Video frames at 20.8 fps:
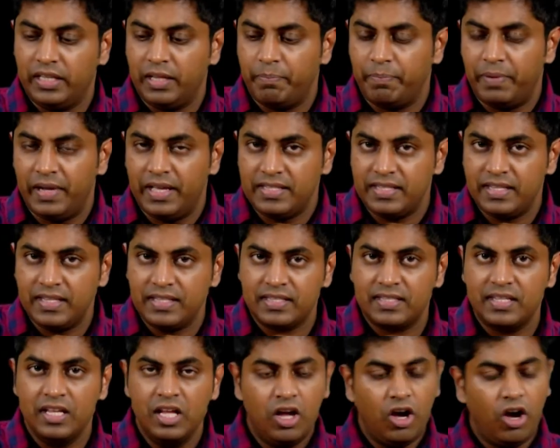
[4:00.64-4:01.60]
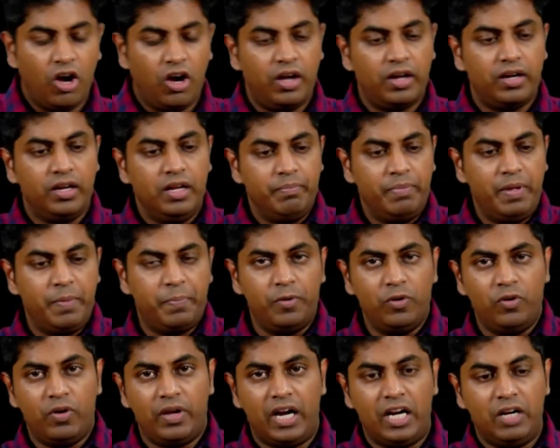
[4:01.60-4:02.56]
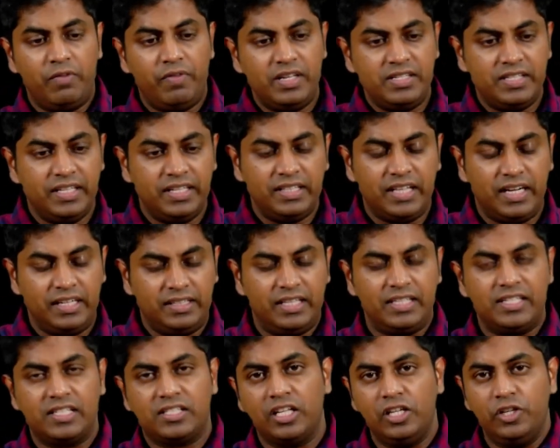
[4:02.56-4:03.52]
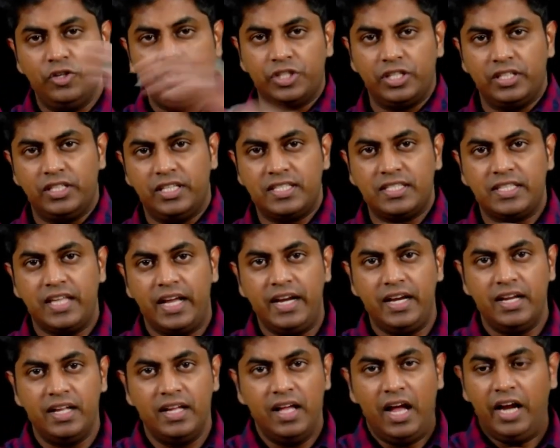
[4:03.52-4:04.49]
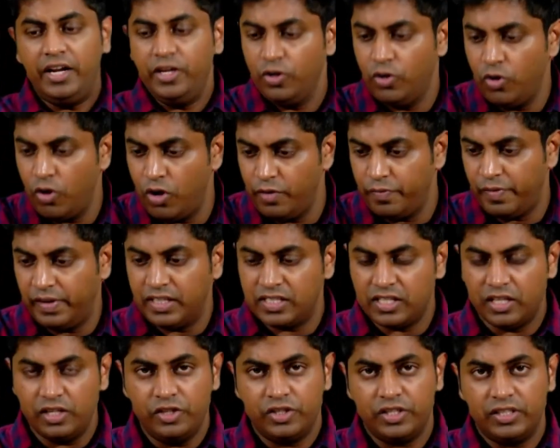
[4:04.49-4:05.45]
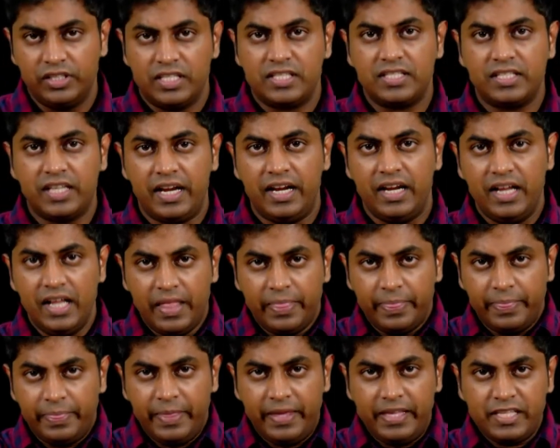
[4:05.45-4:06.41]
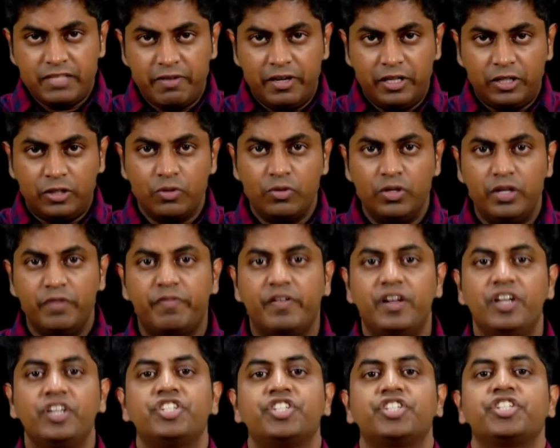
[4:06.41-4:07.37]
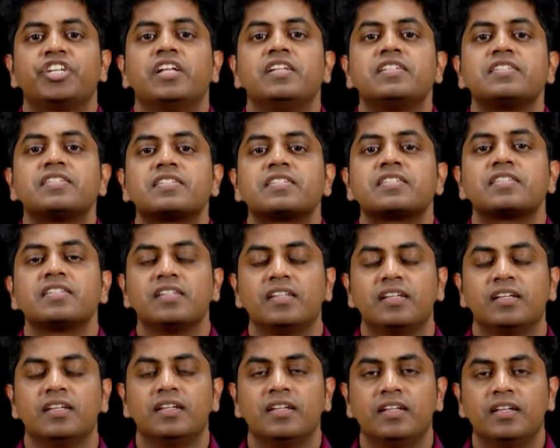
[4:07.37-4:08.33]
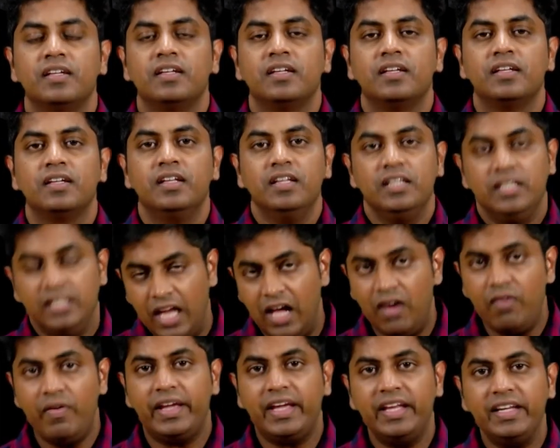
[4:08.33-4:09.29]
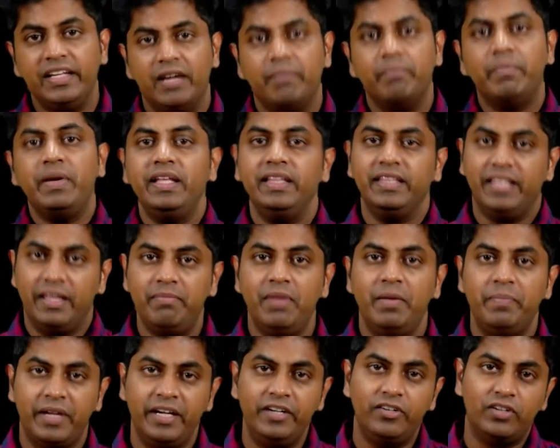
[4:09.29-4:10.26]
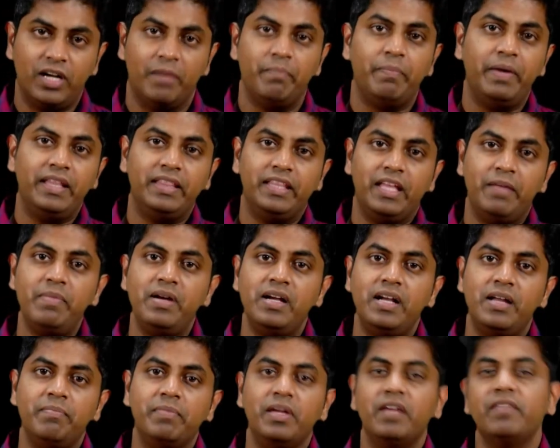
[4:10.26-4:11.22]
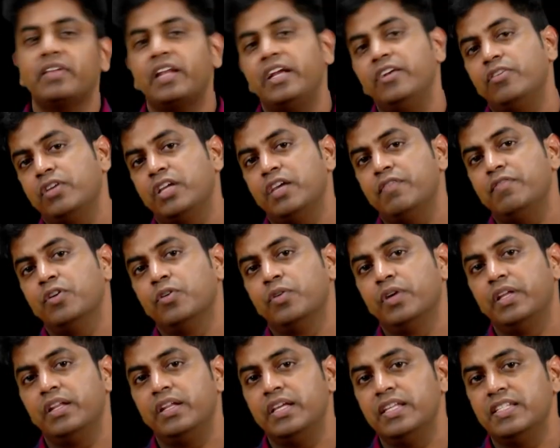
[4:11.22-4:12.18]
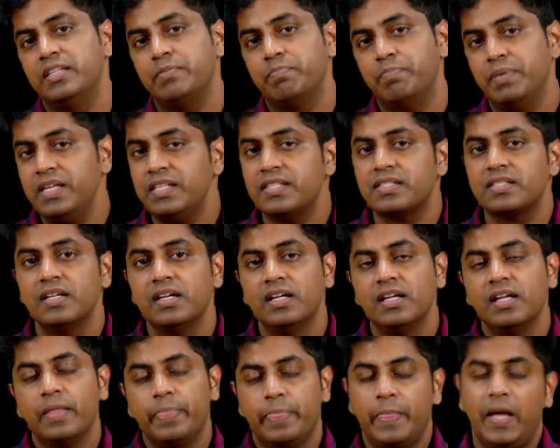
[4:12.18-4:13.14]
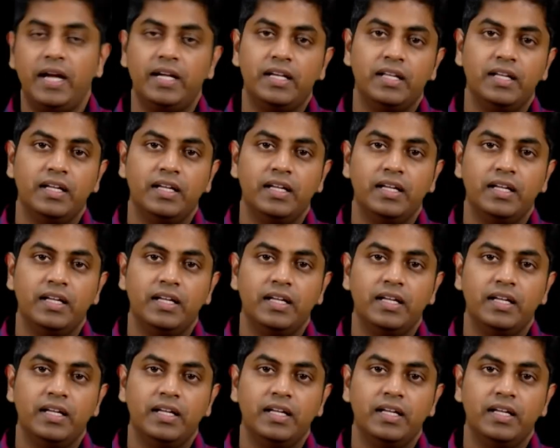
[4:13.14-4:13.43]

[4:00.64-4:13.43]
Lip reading: places or people who are advising that there is a solution this side and you go and find the solution this side, these were 2 different shells. Now, I can combine them, I am trying to combine them and I am trying to give you in easy piece that